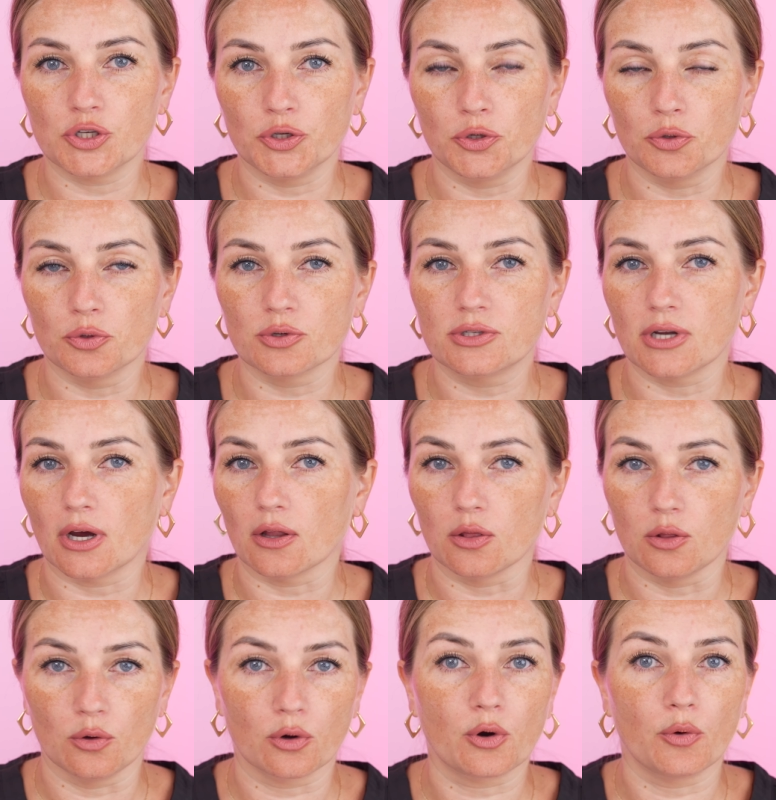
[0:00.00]
used a
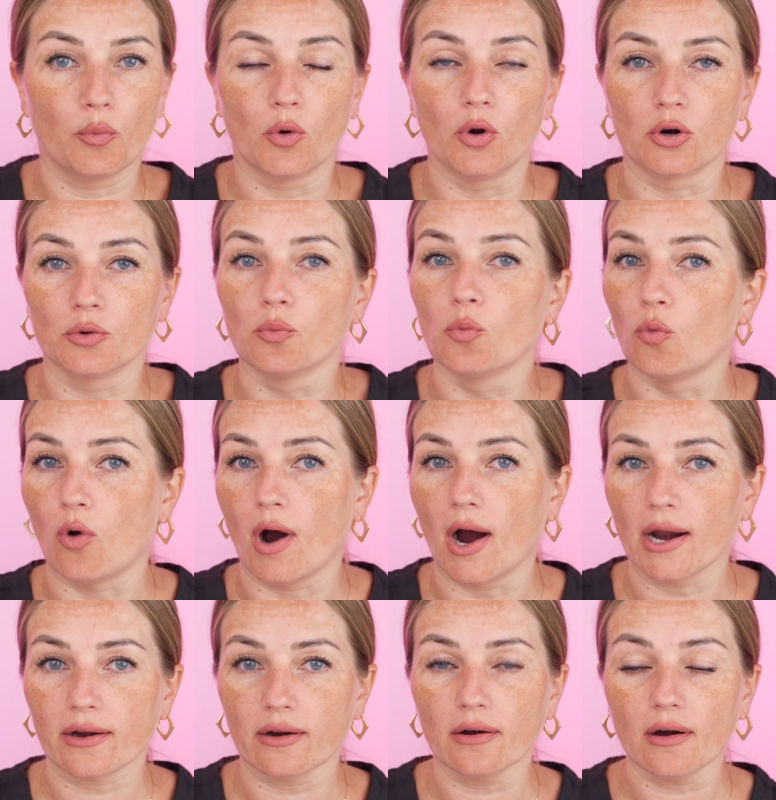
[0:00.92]
lukewarm
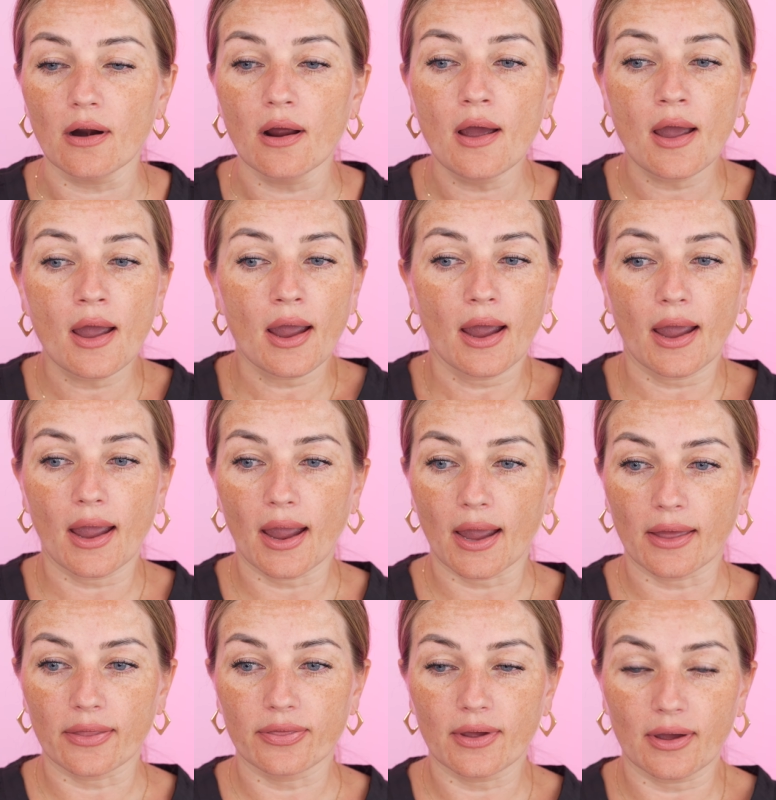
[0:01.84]
water,
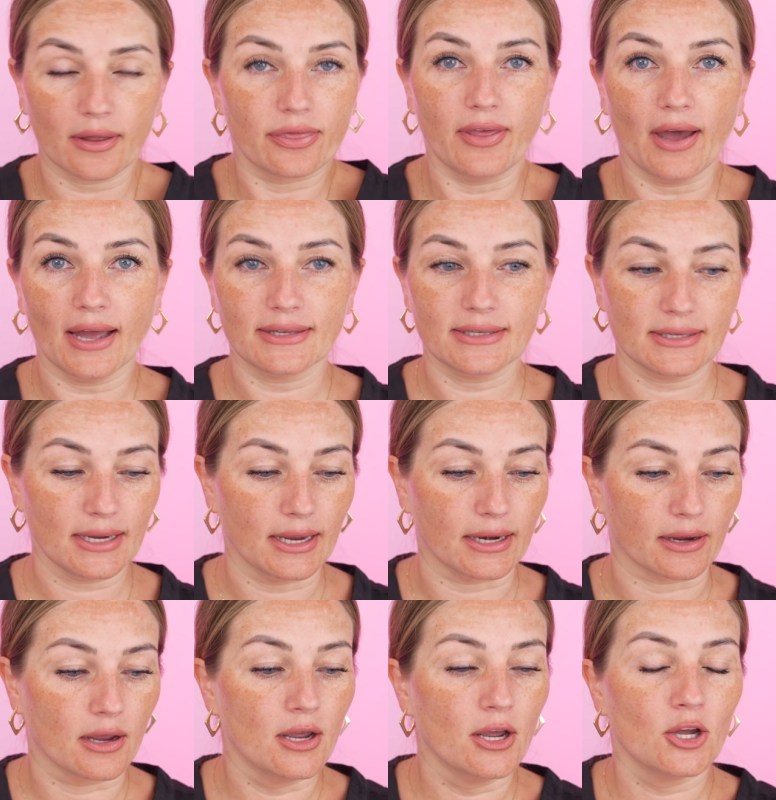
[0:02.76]
and that's
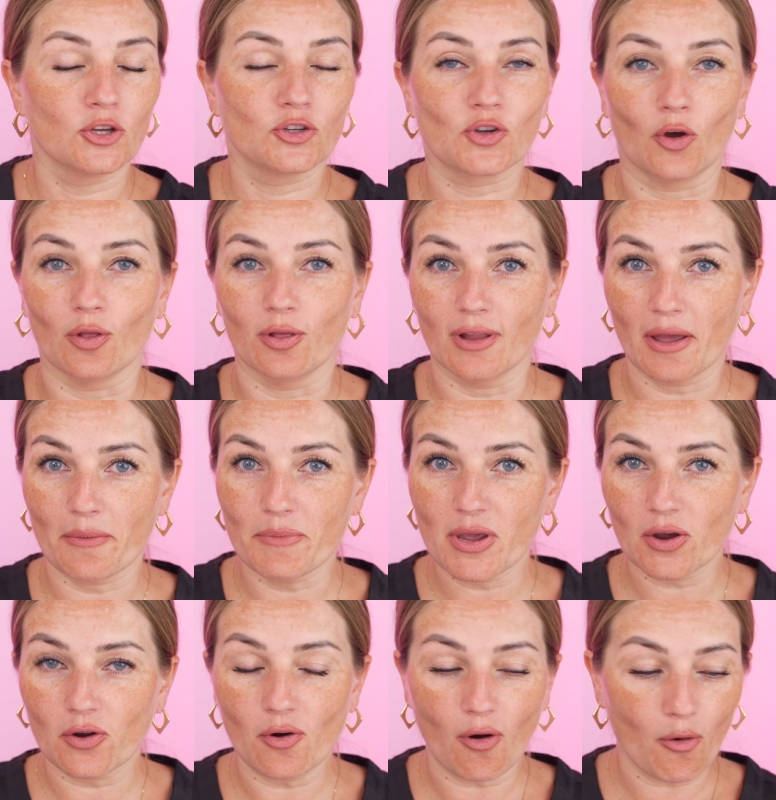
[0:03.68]
it. So let
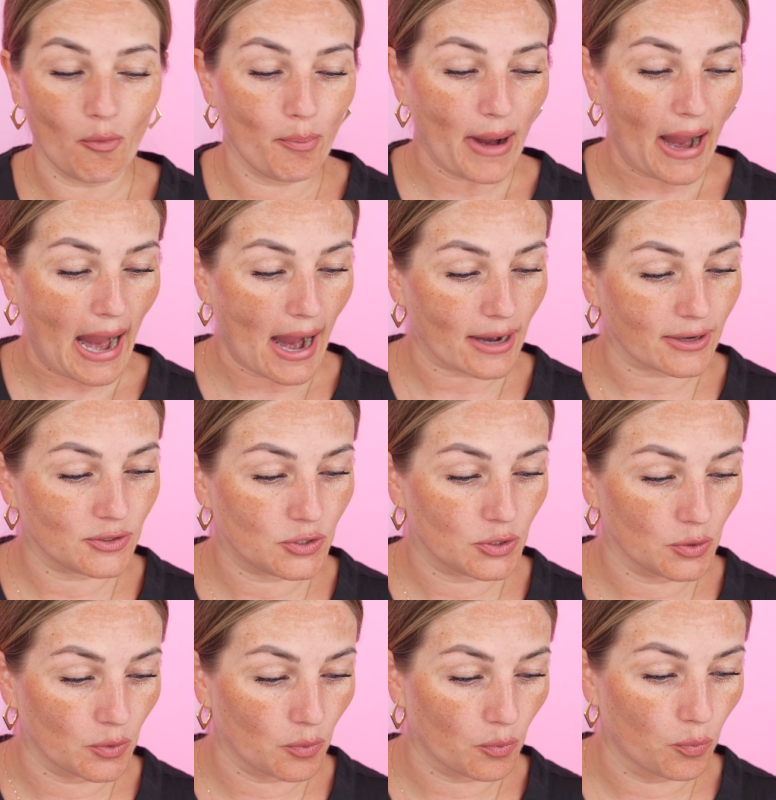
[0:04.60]
me go back
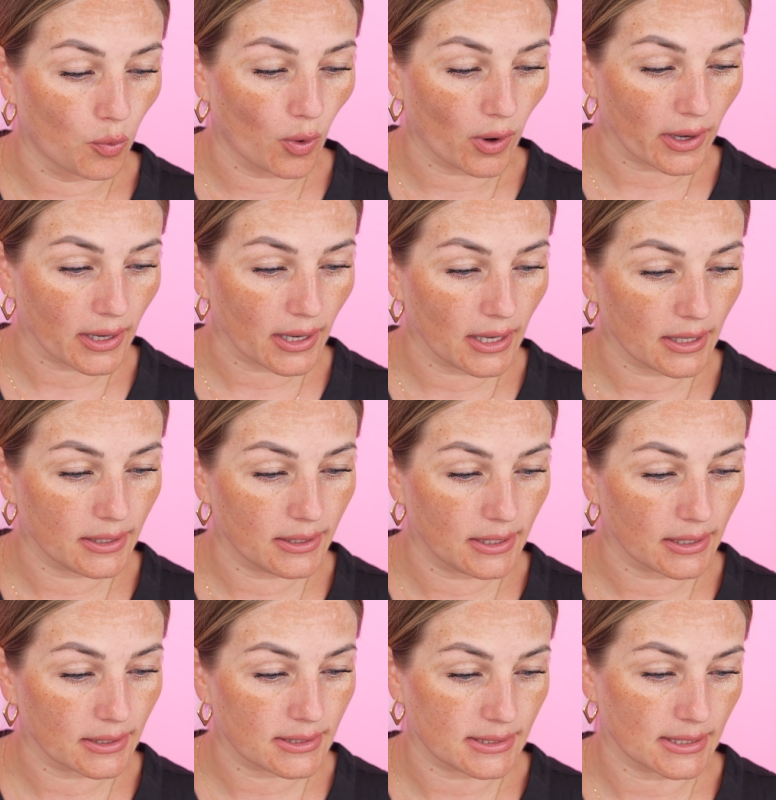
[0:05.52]
to what it
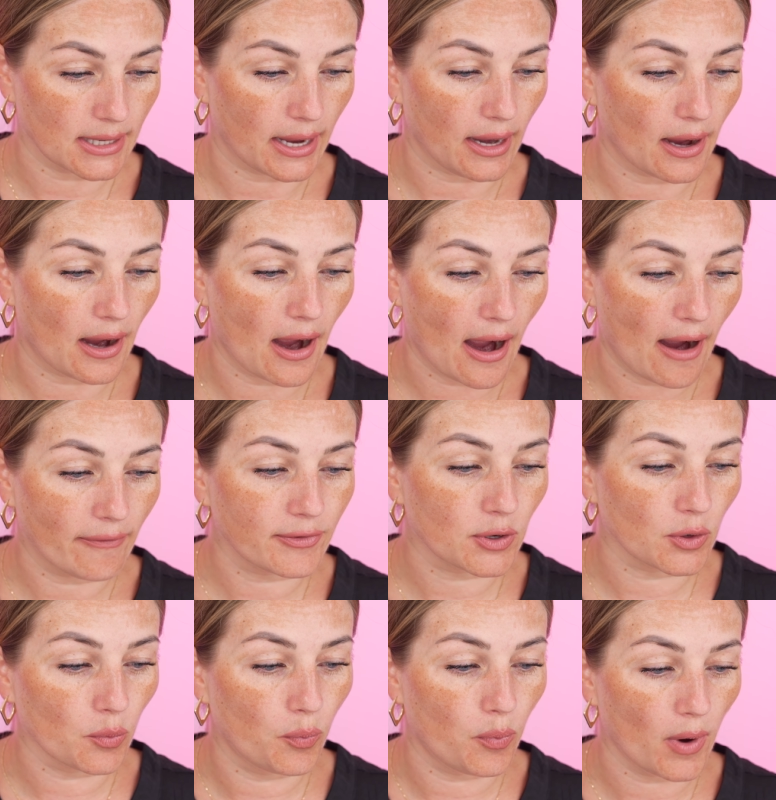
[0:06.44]
did say.
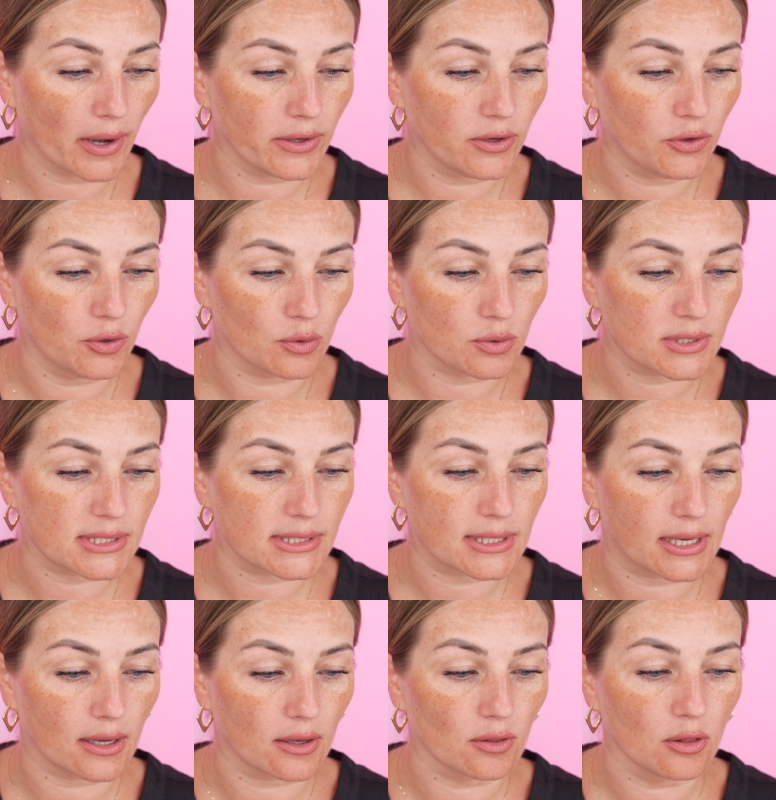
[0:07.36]
After one use,
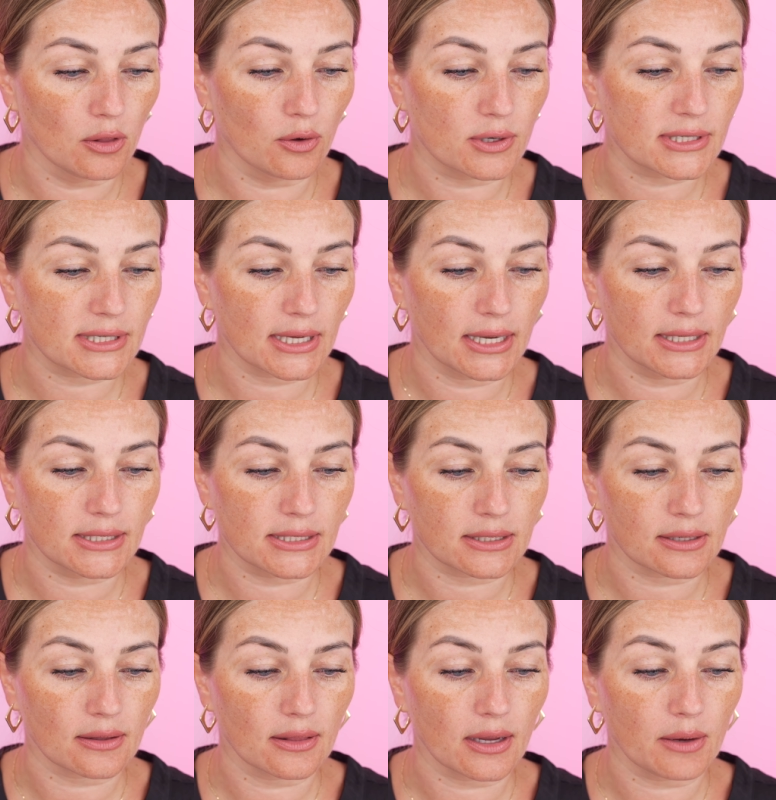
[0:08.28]
skin looks
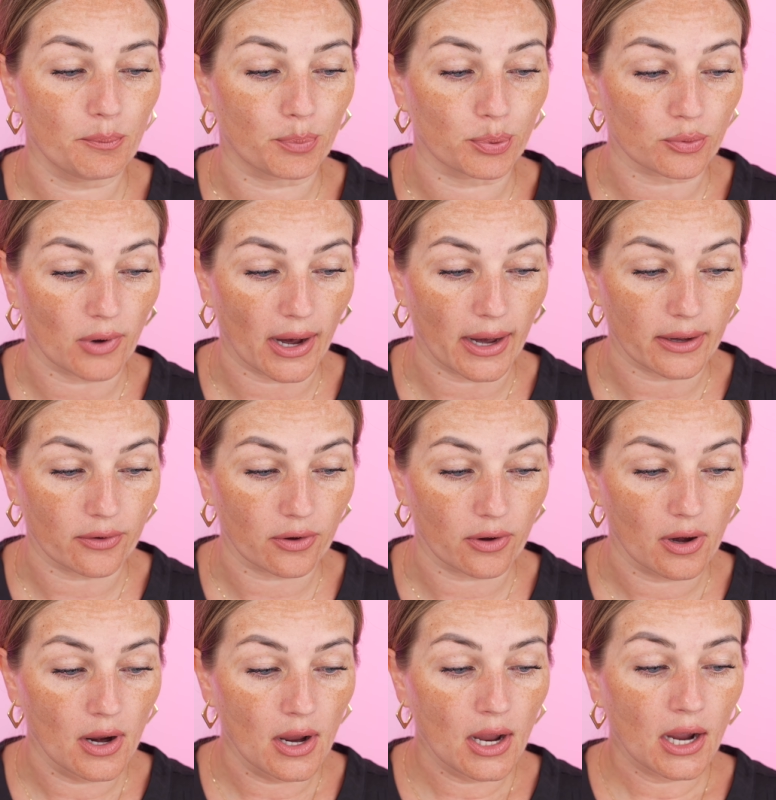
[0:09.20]
instantly
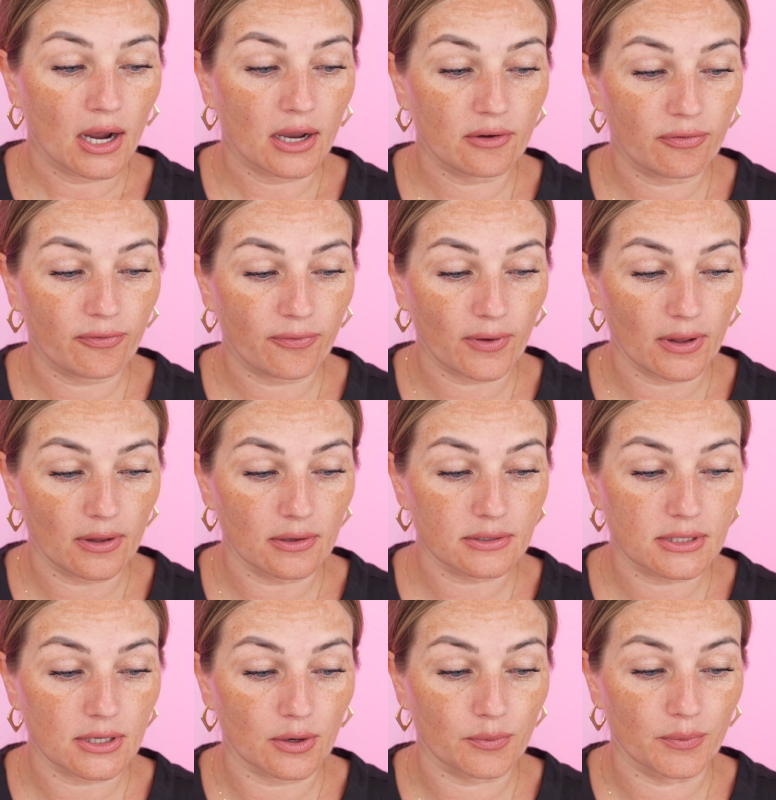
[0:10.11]
brighter and
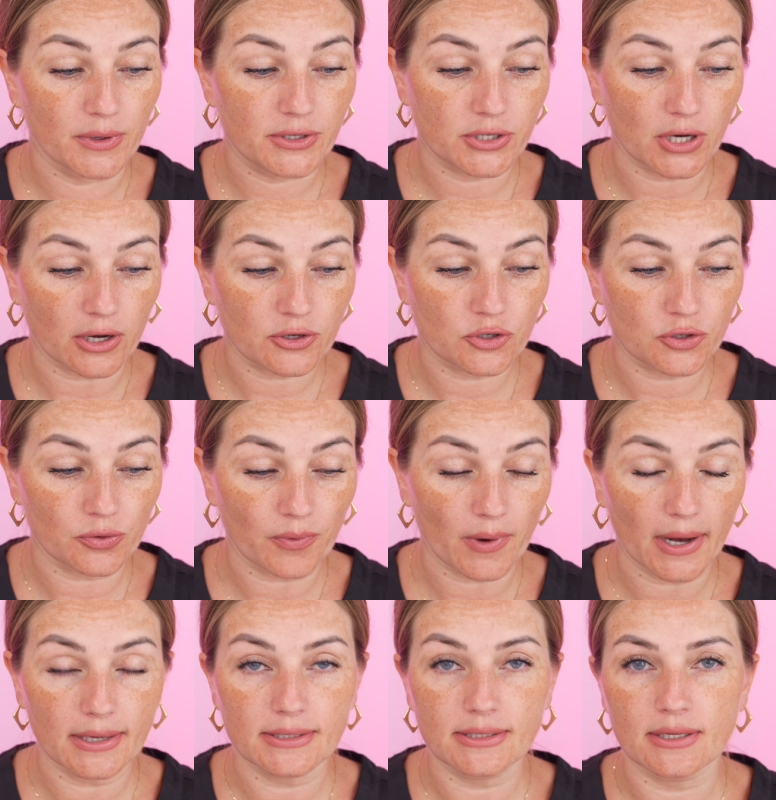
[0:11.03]
feels
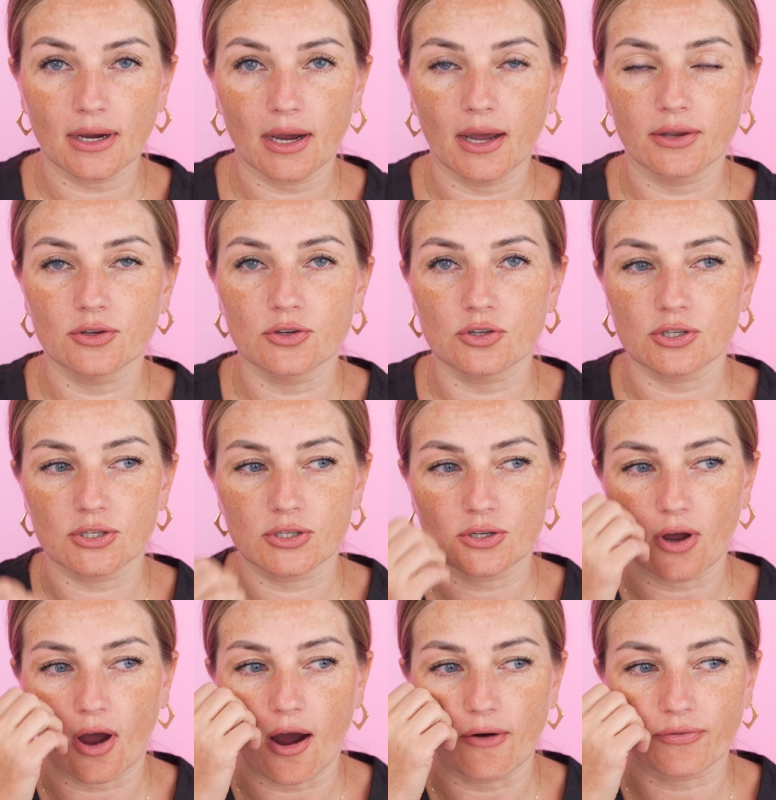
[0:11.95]
retexturized and
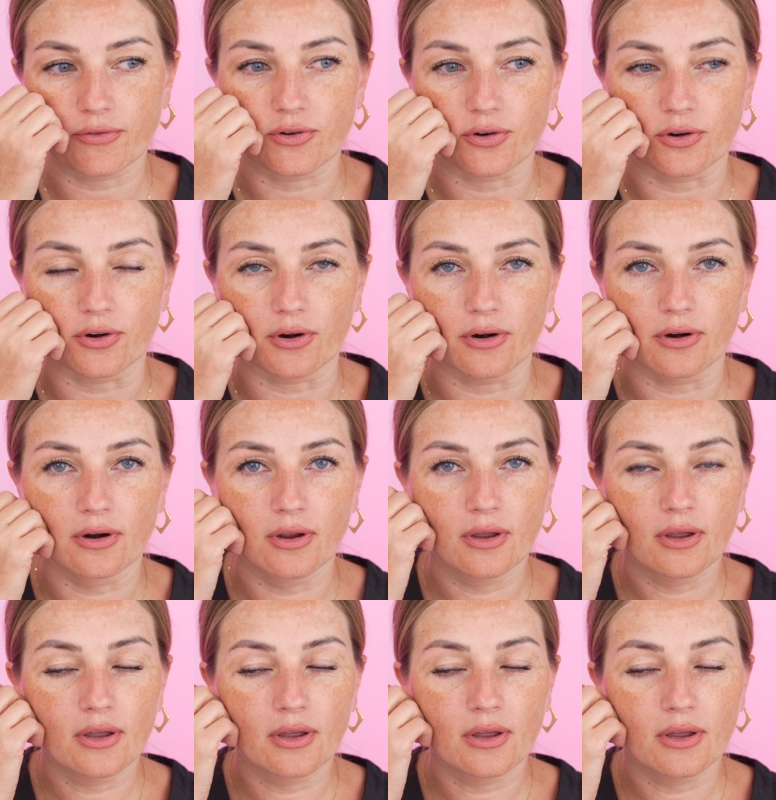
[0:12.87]
softer.